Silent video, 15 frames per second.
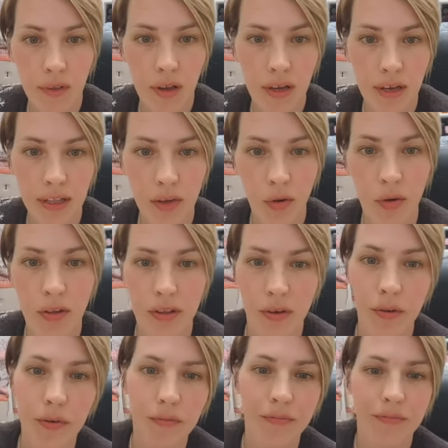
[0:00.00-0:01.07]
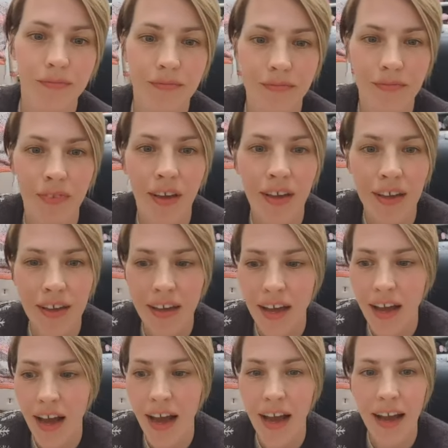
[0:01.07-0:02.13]
Hello,
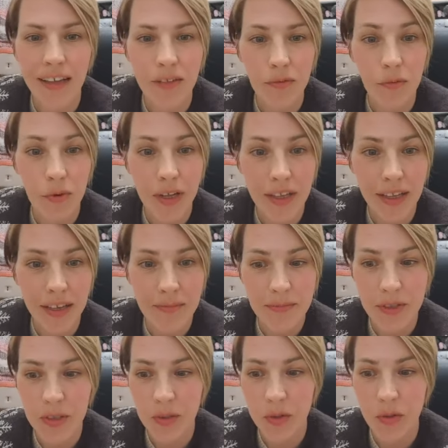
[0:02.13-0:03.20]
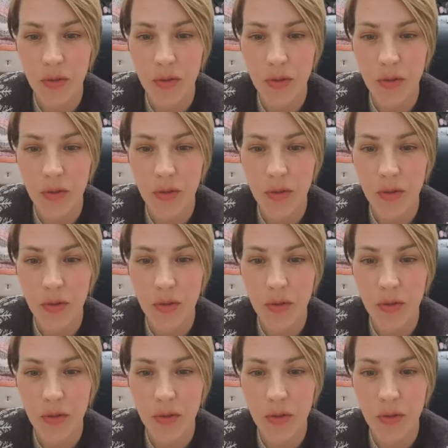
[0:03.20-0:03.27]
and welcome to